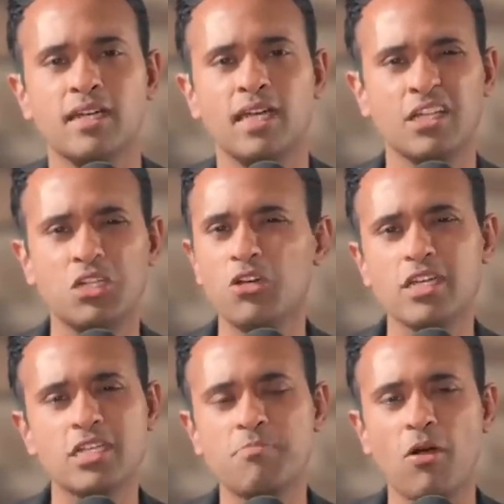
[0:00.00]
And the
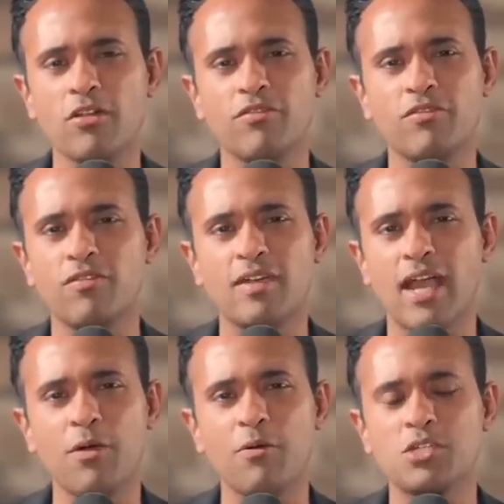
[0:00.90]
dirtiest part of
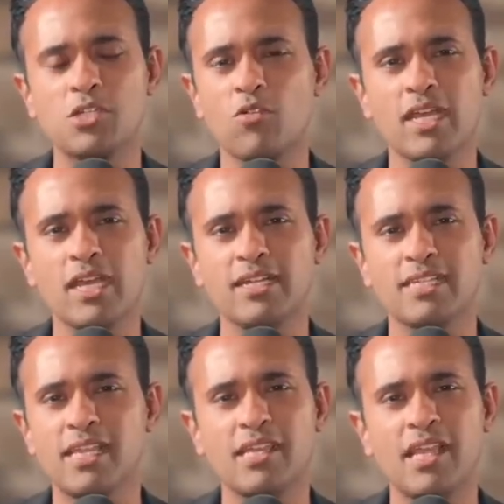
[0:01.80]
how it was created
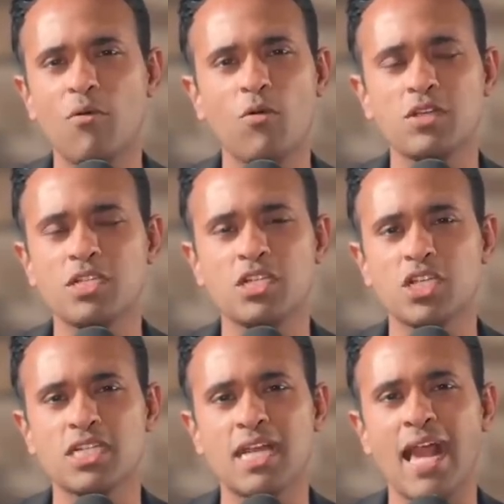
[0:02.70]
is that that wasn't
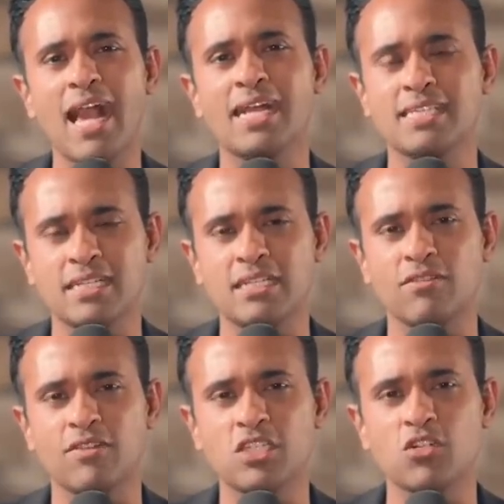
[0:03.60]
just an accident
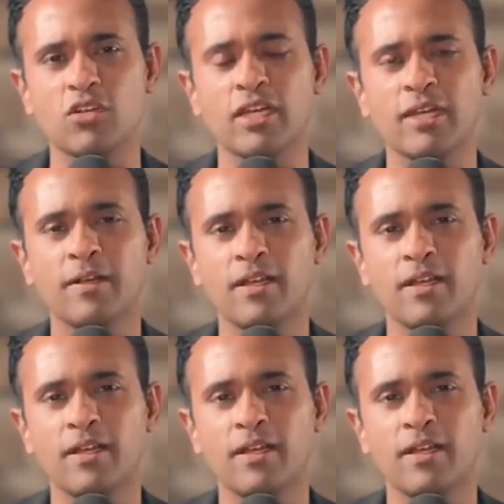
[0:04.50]
of history.